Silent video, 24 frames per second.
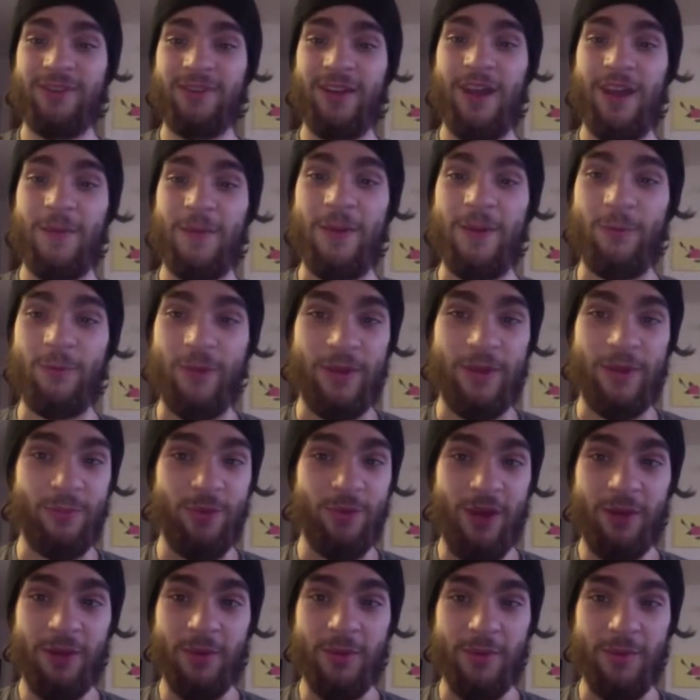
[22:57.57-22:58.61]
I mean, we can
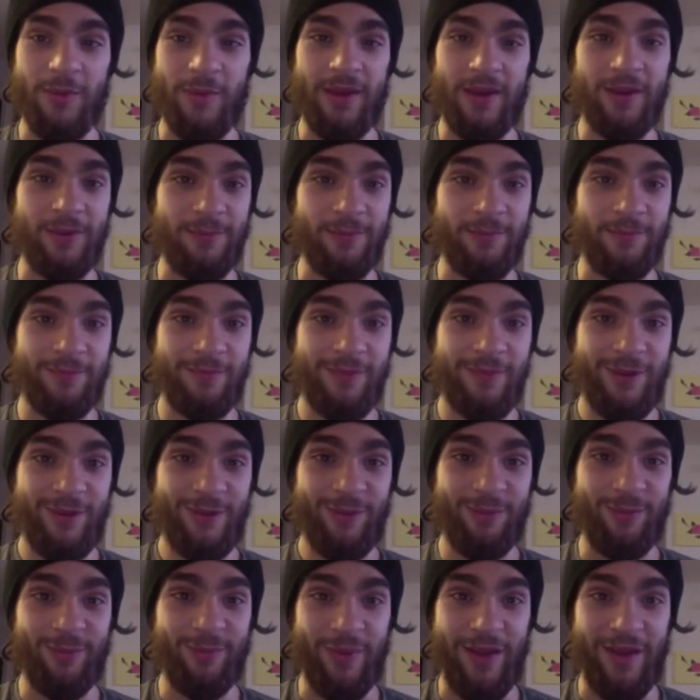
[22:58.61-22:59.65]
probably beat them,
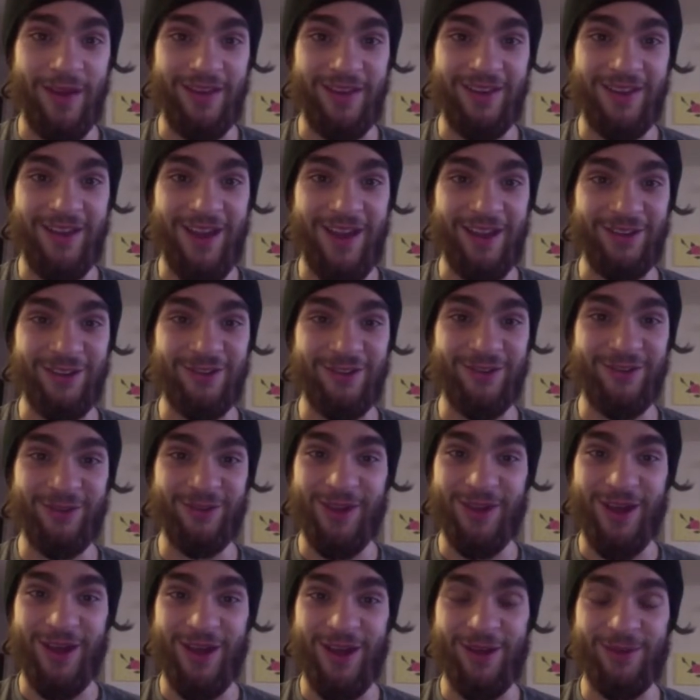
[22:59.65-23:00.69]
but I do
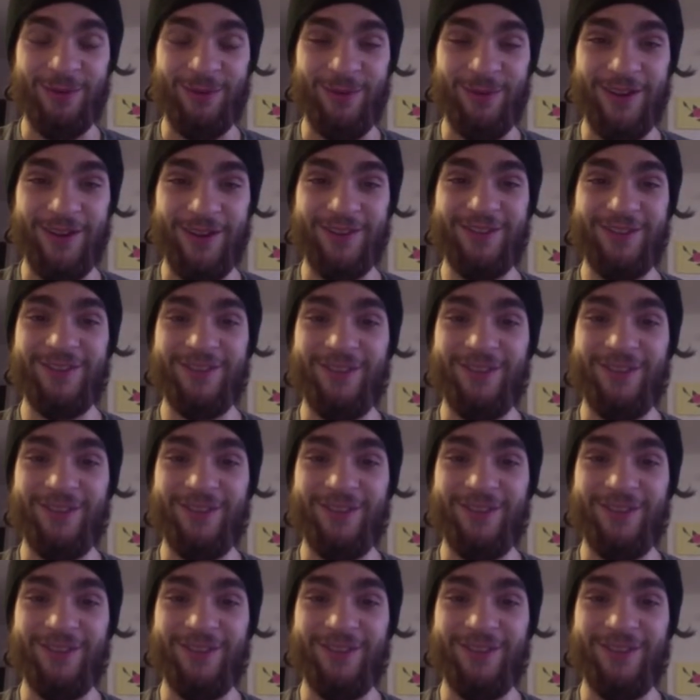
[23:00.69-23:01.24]
not want